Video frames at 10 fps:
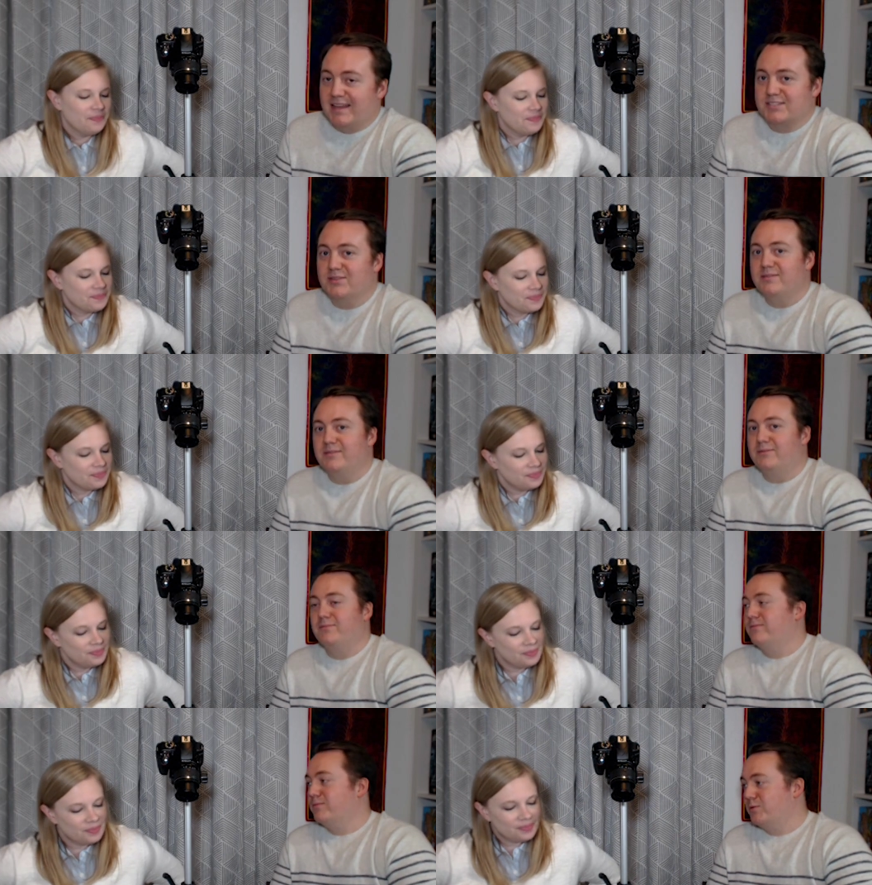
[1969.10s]
Speaker 1: so
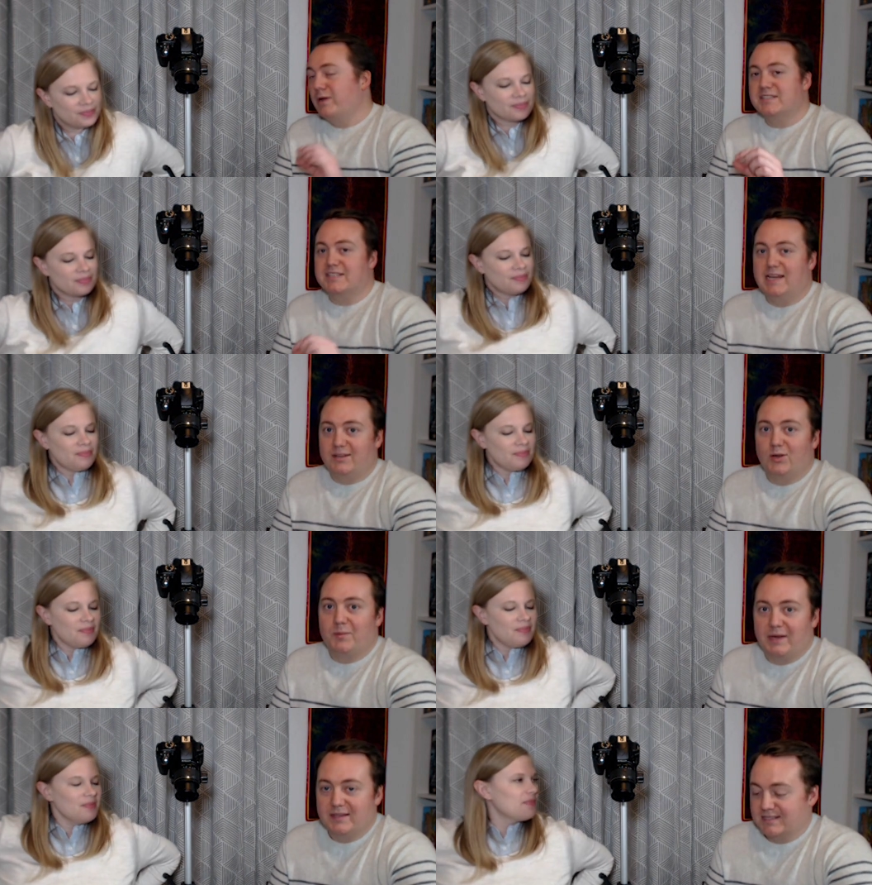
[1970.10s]
quick side note
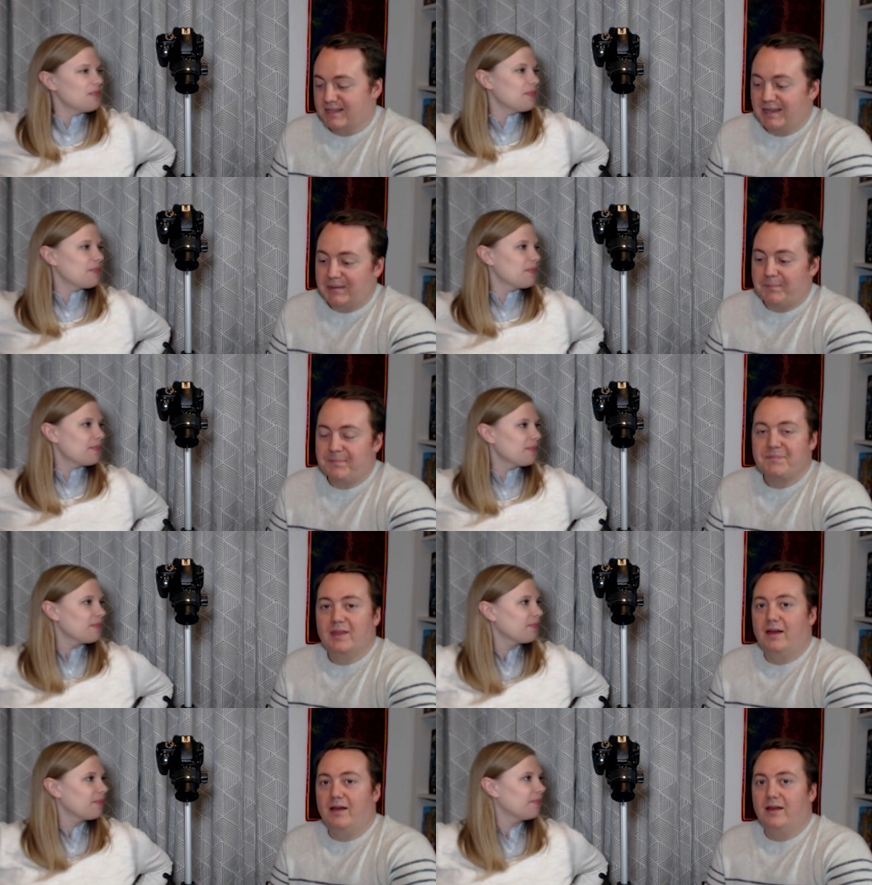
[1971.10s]
about this game.
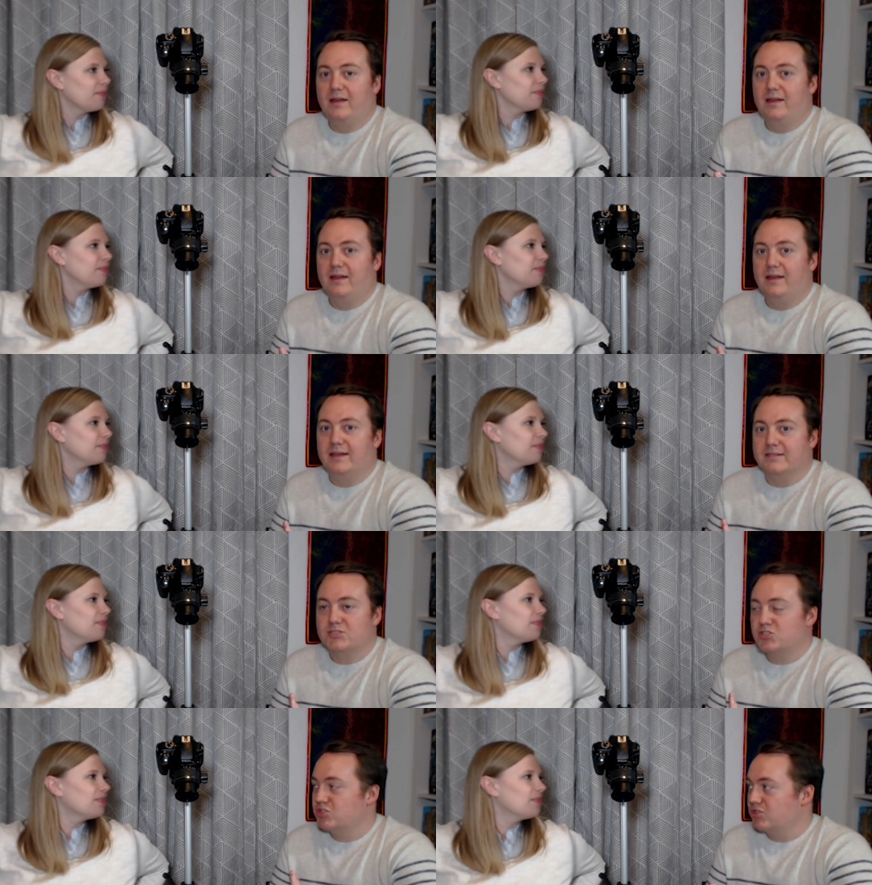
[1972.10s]
It
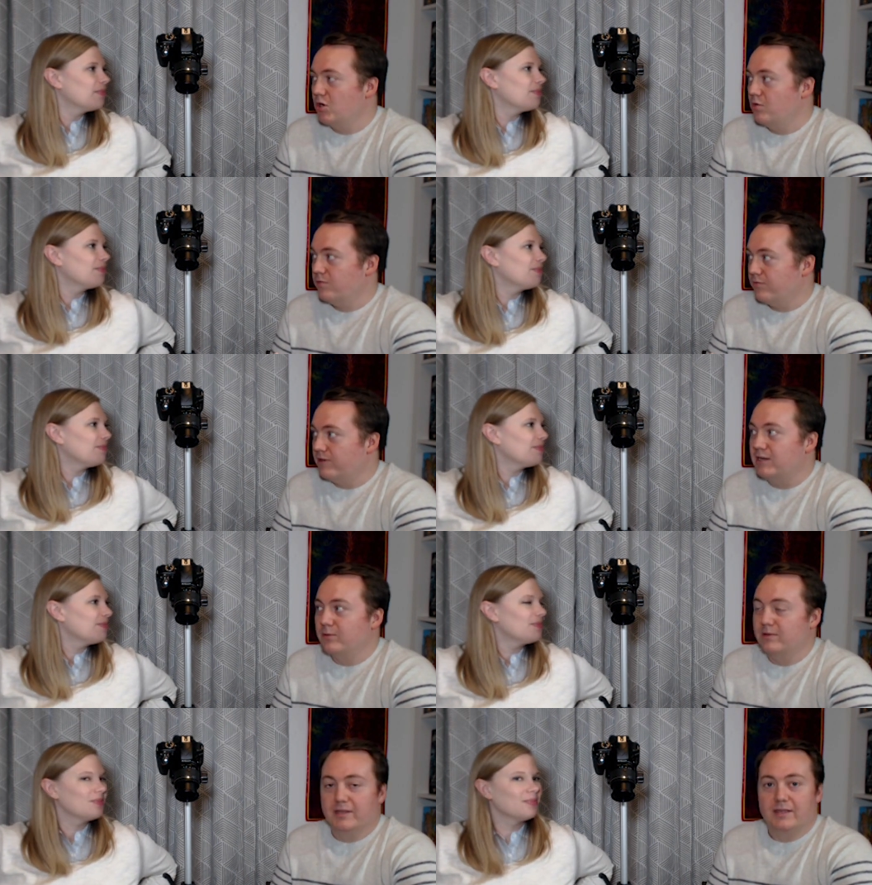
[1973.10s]
so
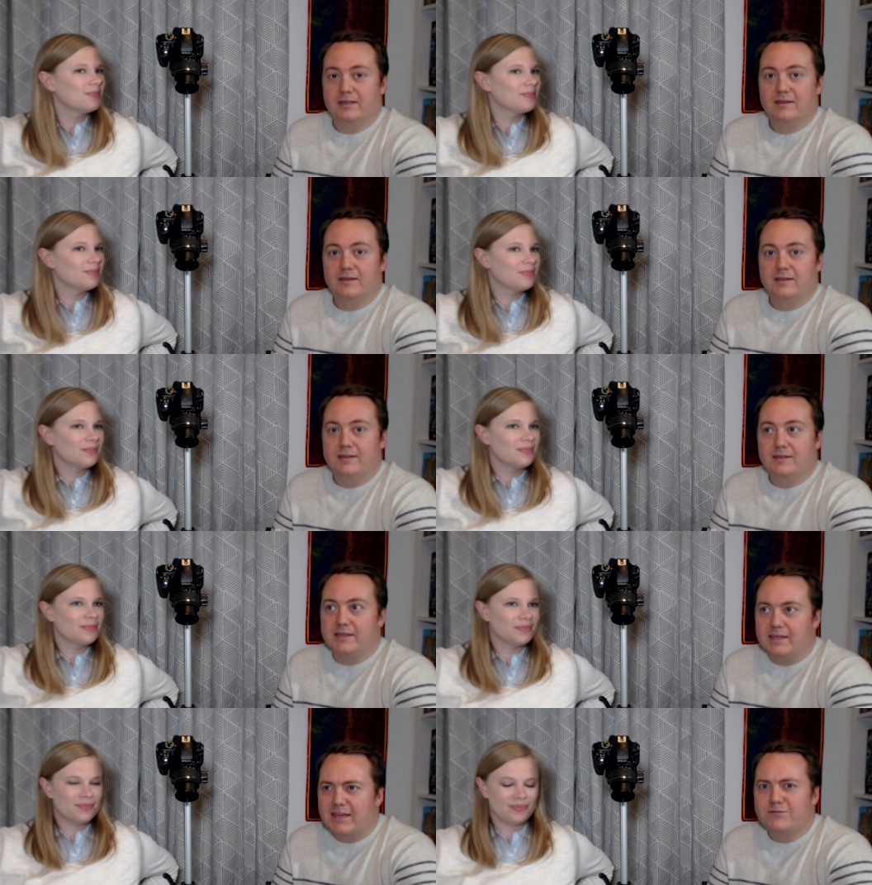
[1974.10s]
frequently
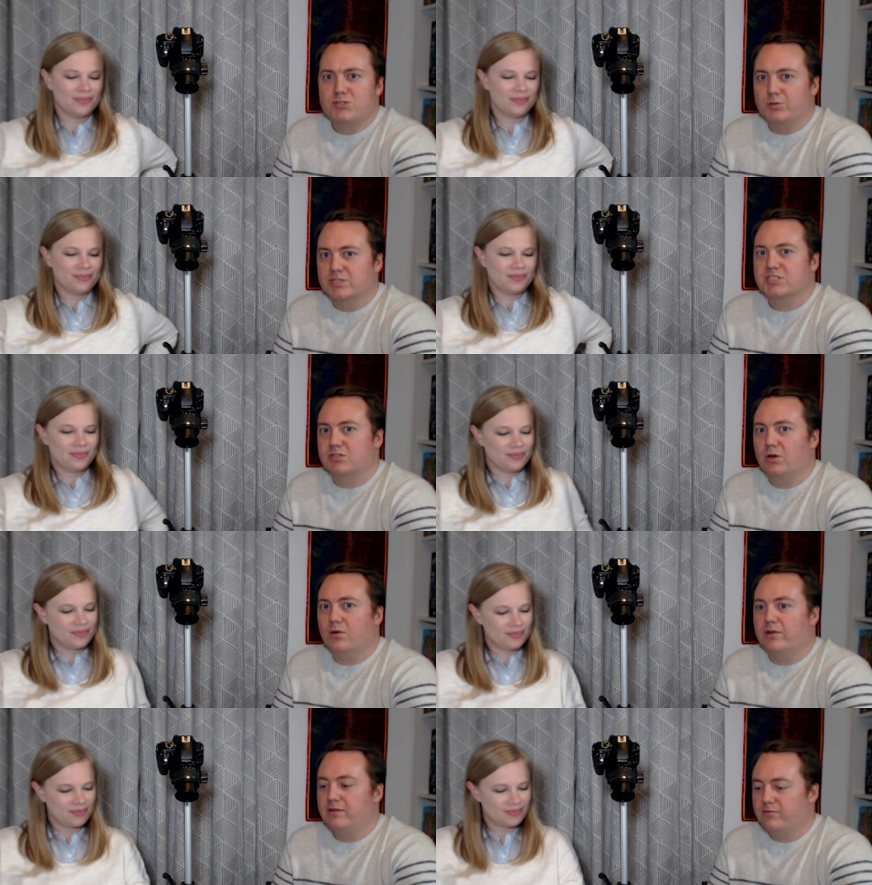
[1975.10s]
gives you a
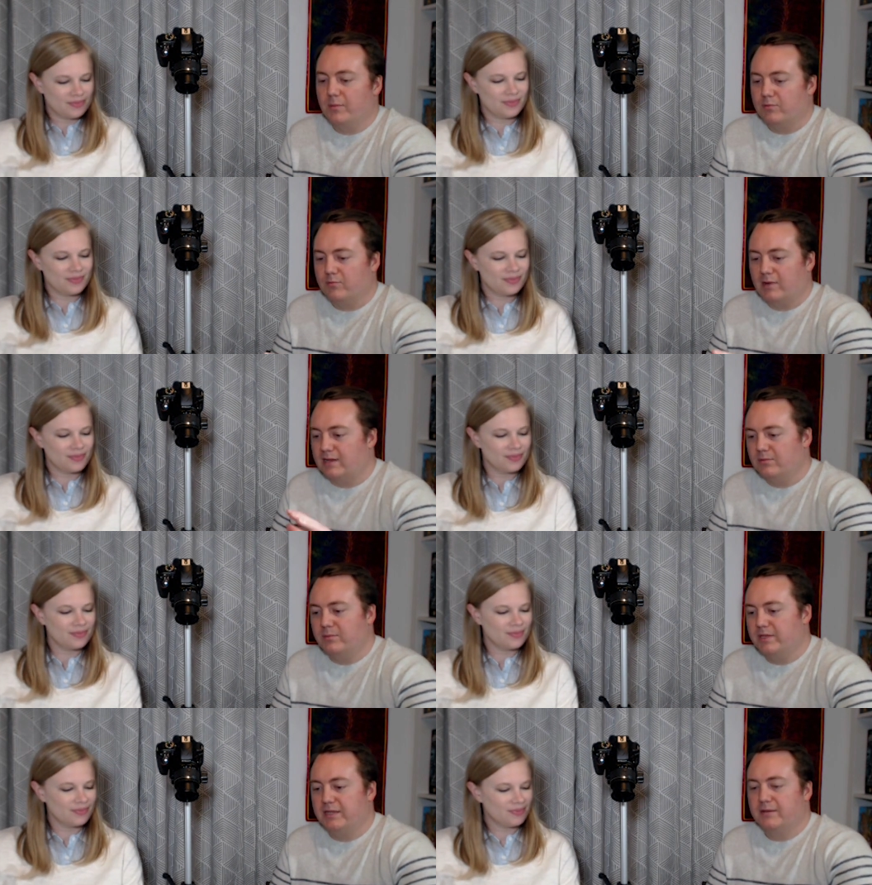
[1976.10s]
story from a
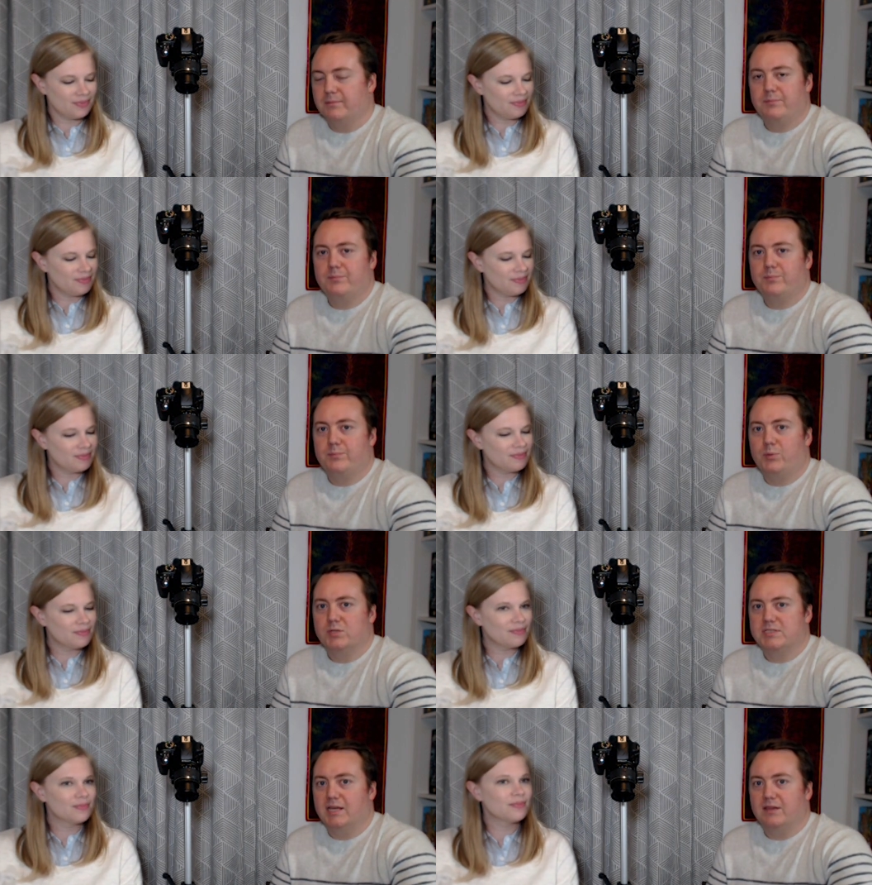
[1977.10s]
randomly put
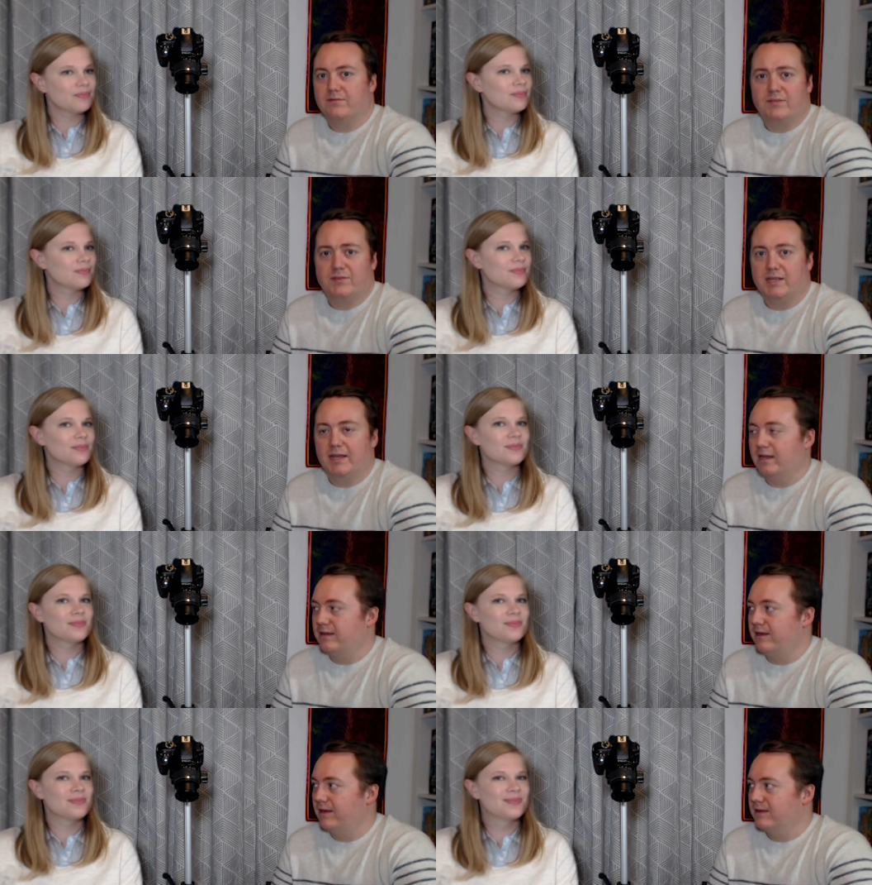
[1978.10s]
together 15 card
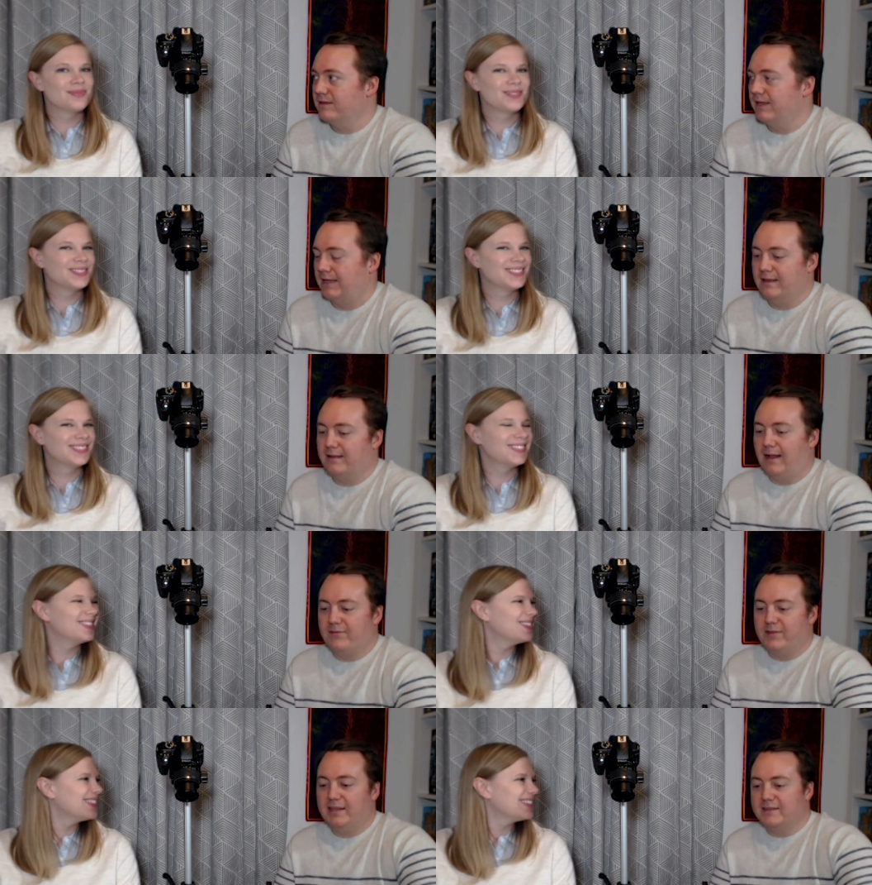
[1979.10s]
deck. Like I
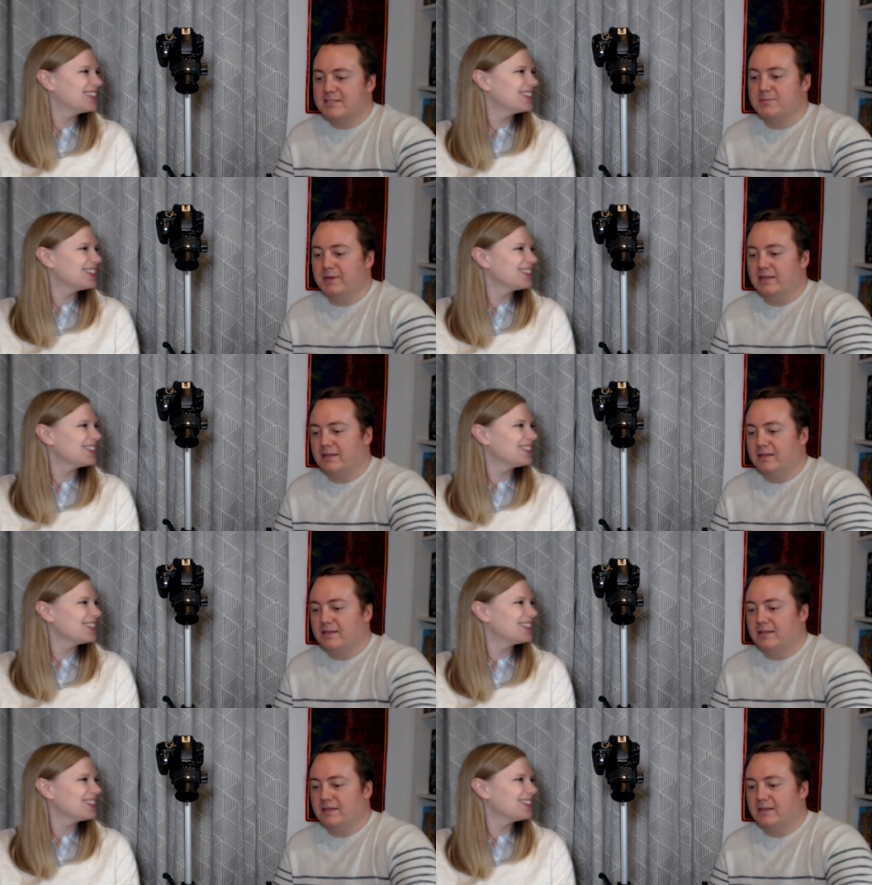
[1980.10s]
feel like this has been